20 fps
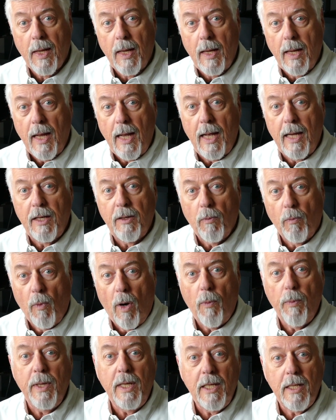And
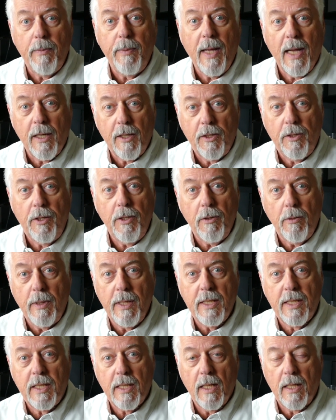what we need to be able to do
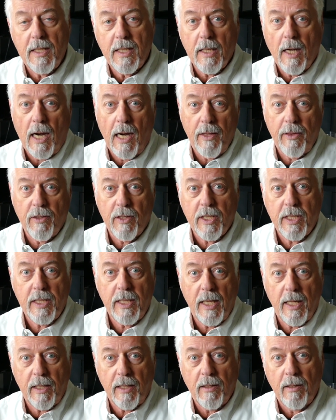is either
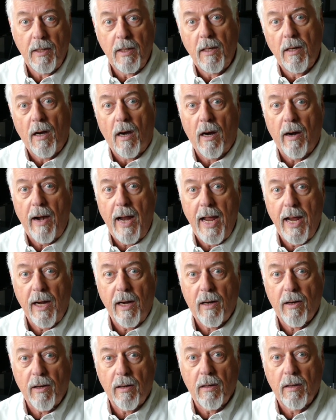set our
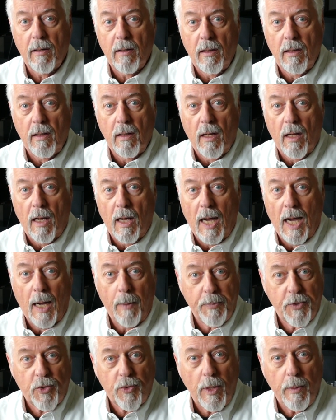anchor
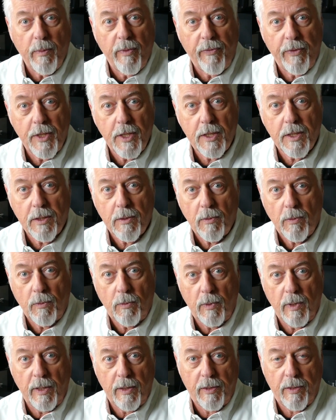upstream of us
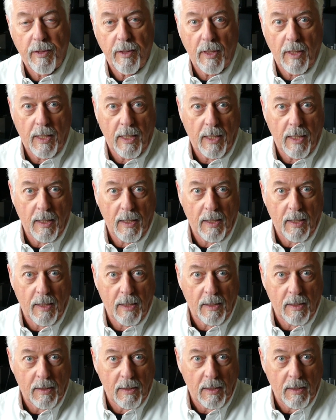with an
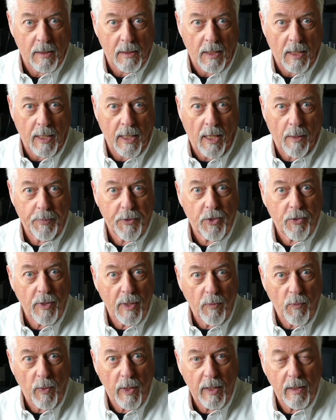
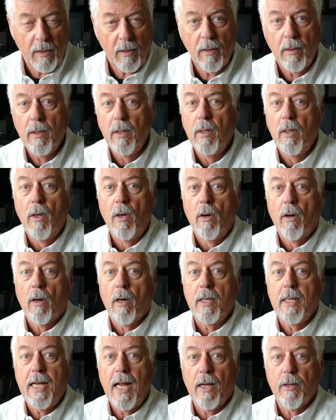upstream wind,
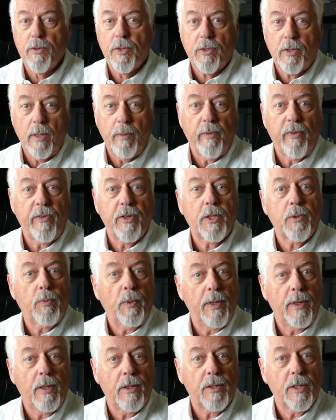or downstream of us
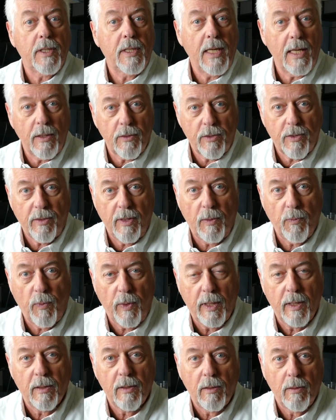when there's a downstream
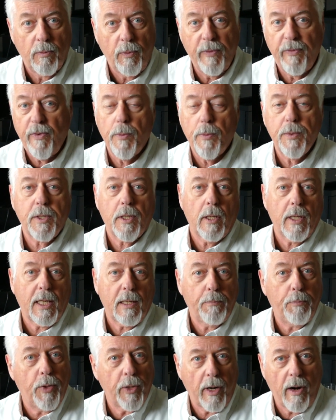wind. We've got to
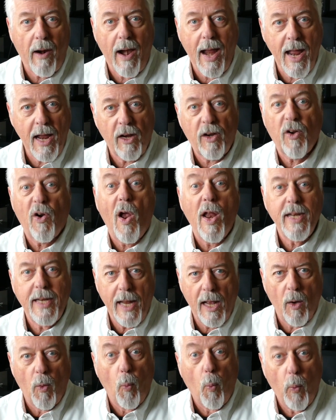put our anchor
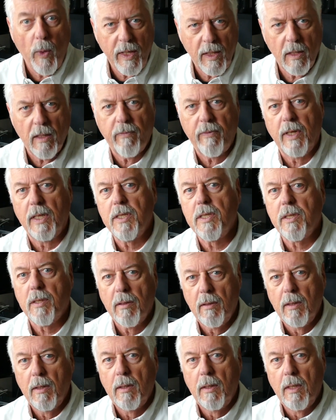downwind of us.
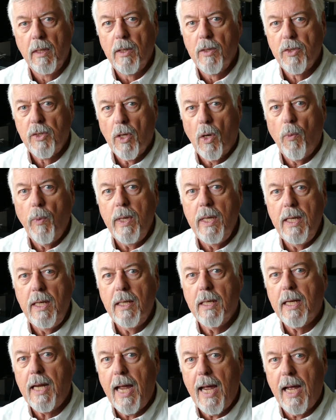So we need
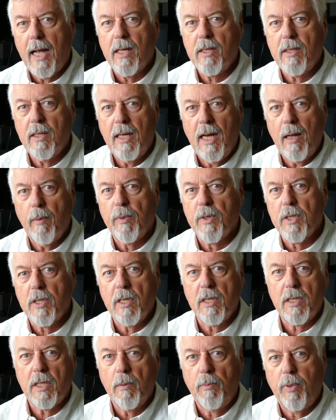a cast that enables
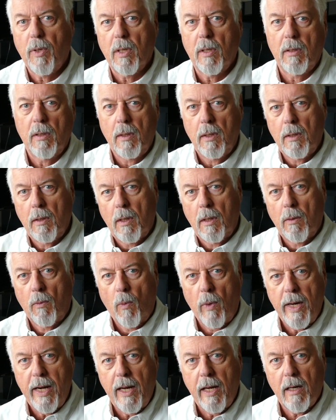us to put
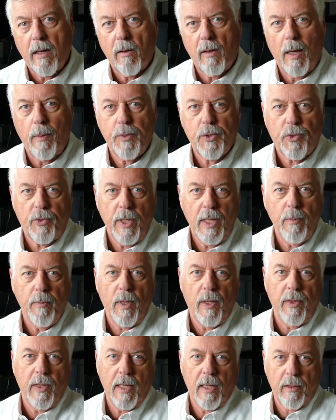one anchor upstream
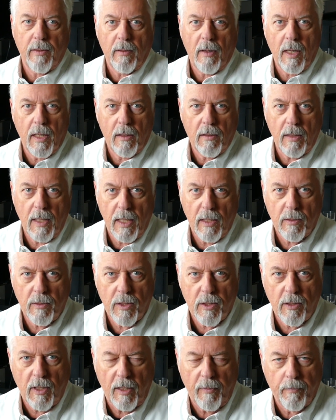and the other anchor
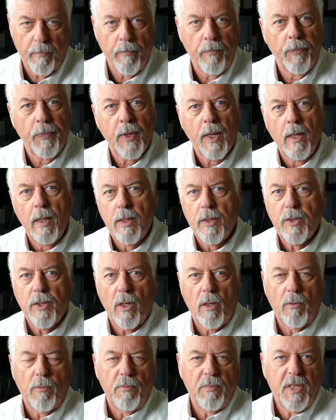downstream.
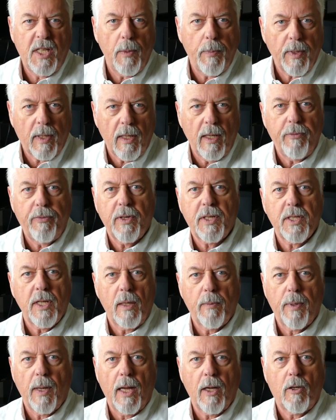So typically, for
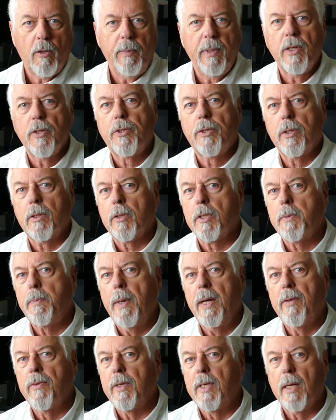example, that could be the circle
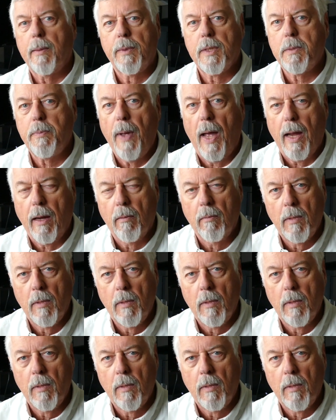spey and the double spey.